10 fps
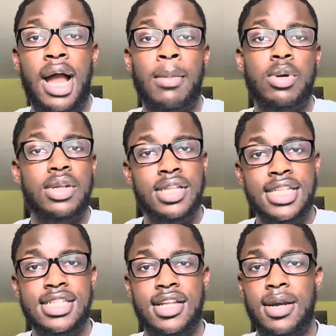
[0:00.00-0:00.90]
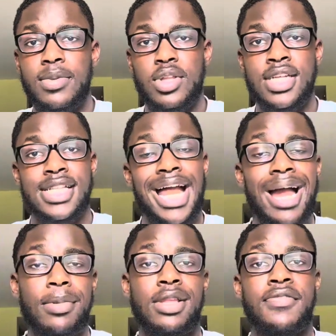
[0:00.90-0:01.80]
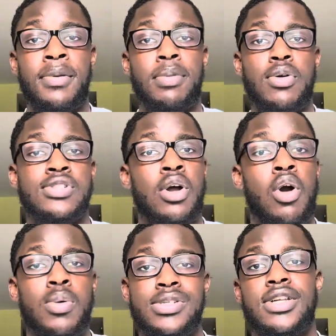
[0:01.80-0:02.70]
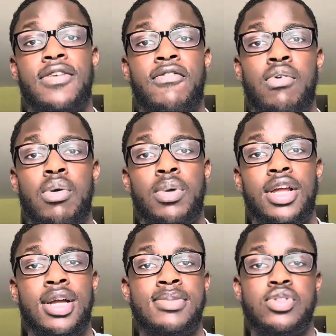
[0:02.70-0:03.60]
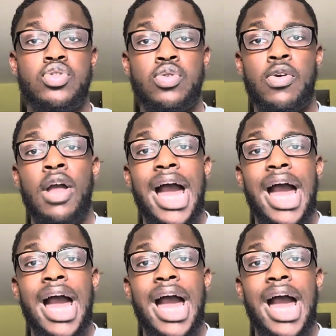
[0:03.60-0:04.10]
I'm going to list a couple things that I believe employers are always looking for when it comes to